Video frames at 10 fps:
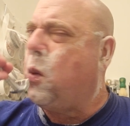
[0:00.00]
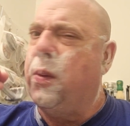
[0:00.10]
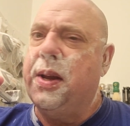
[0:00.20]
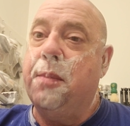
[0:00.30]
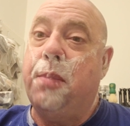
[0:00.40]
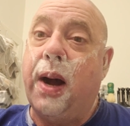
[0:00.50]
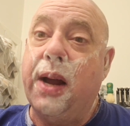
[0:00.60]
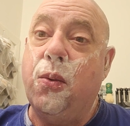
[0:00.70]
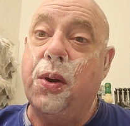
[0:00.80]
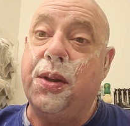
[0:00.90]
When you buy
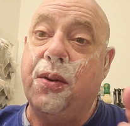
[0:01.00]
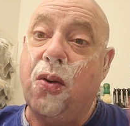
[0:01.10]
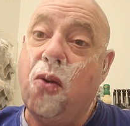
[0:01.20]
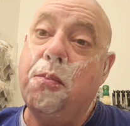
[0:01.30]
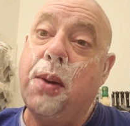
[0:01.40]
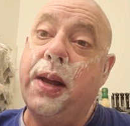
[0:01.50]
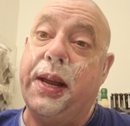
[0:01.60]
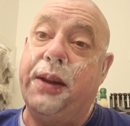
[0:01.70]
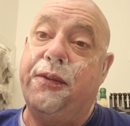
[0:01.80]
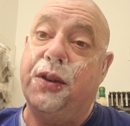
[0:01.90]
it with your own
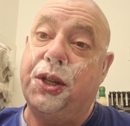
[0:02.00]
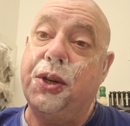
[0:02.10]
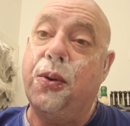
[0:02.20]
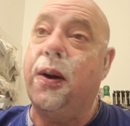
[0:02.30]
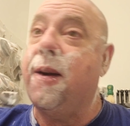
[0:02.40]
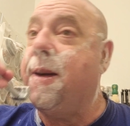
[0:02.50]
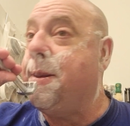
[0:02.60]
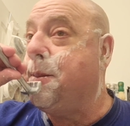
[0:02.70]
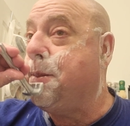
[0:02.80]
money, for sure,